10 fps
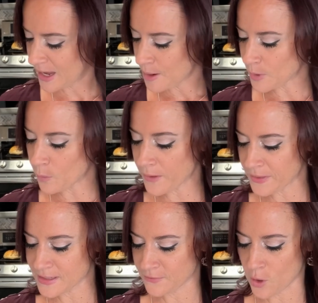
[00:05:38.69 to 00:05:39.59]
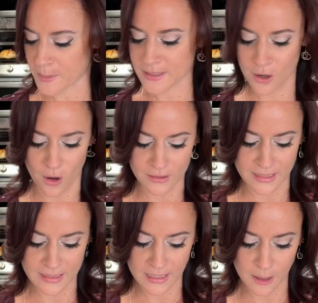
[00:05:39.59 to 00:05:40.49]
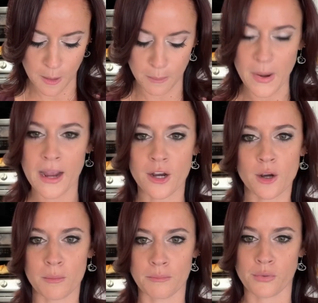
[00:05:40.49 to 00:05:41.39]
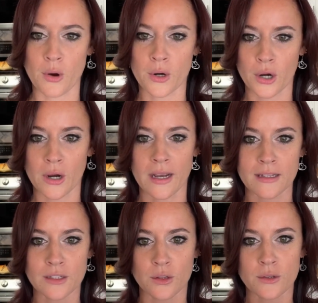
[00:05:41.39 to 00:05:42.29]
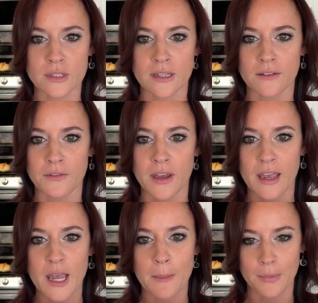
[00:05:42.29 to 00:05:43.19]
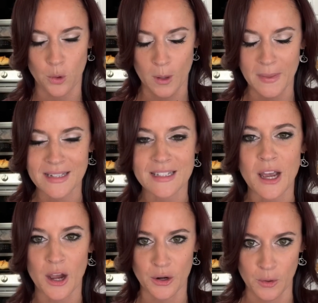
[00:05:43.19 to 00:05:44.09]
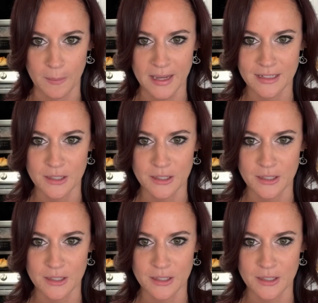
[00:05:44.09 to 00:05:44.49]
But what this form is called is the Buyer Broker Exclusive Employment Agreement,